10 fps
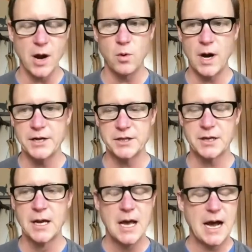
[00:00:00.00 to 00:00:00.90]
I just
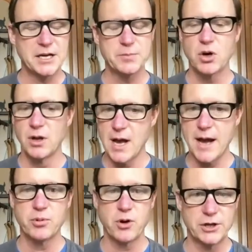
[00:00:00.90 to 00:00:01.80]
put a lot of
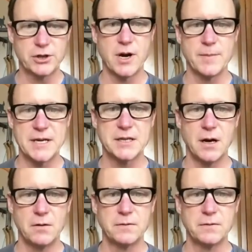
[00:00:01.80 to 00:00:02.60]
pressure on myself.